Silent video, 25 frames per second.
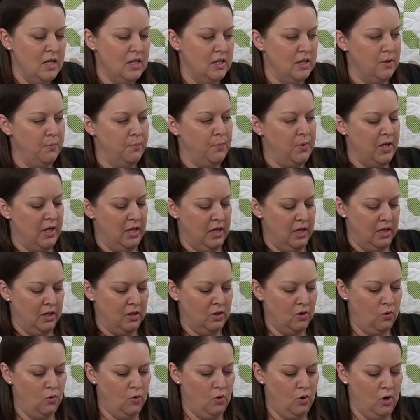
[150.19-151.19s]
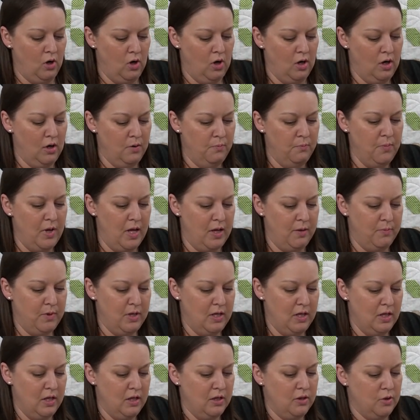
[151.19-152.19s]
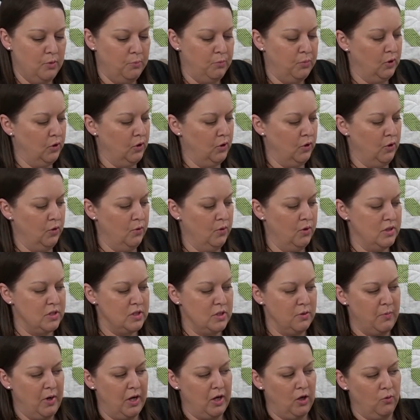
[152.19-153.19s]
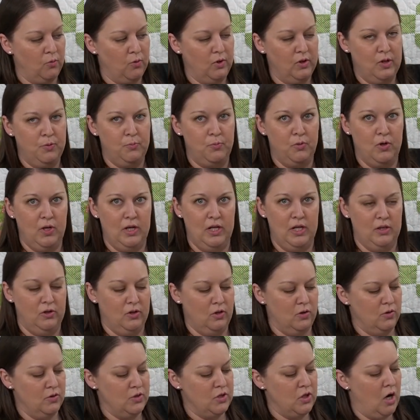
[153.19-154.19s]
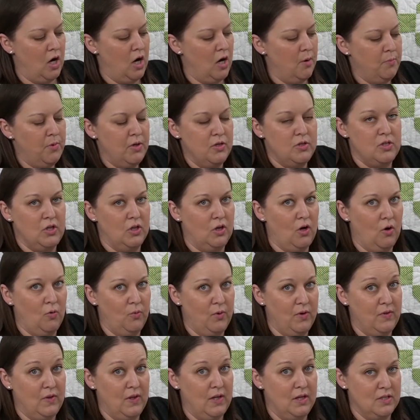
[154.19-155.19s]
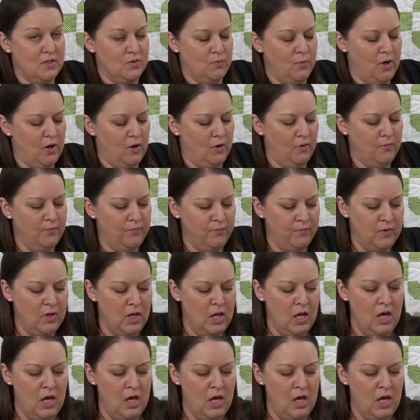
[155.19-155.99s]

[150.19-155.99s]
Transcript: the pink or maybe the blue to make a really pretty little top to go with it as well.